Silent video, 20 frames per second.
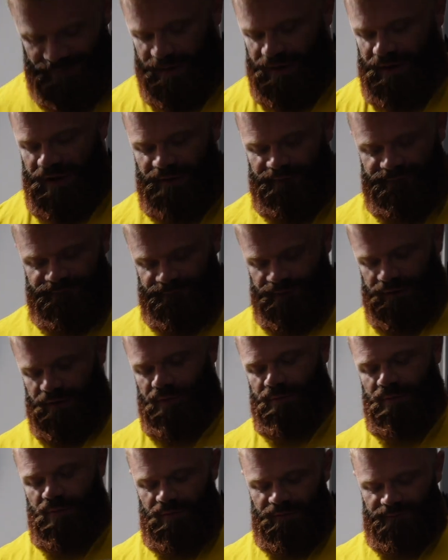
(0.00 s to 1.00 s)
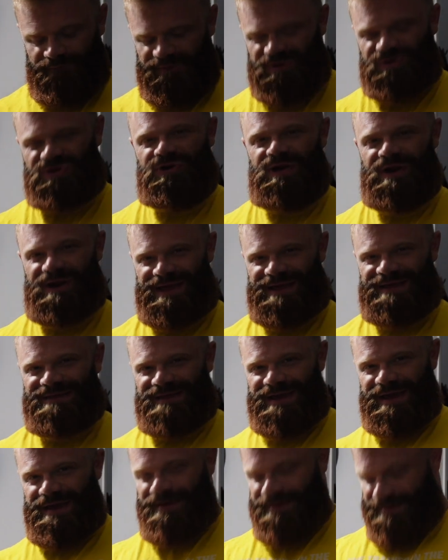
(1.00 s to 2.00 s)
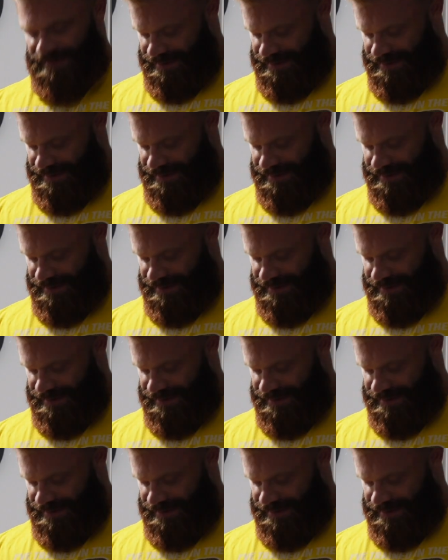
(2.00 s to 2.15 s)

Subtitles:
my life a lot more efficient and easier.